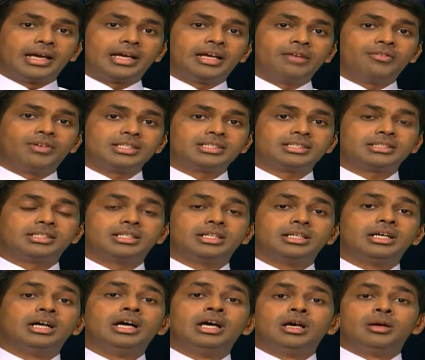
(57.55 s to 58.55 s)
give us
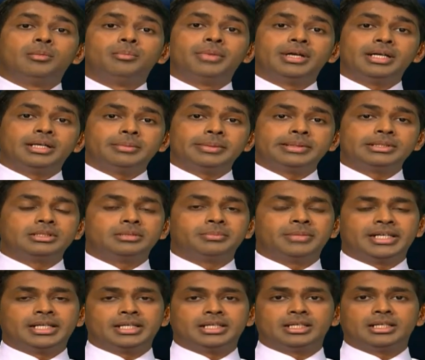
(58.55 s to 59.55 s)
the
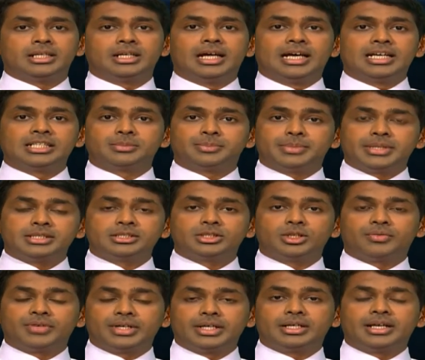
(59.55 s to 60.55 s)
medical aspects
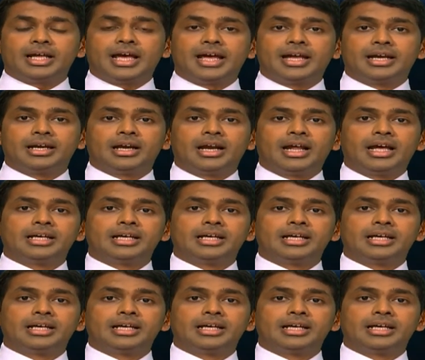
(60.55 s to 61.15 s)
of it, and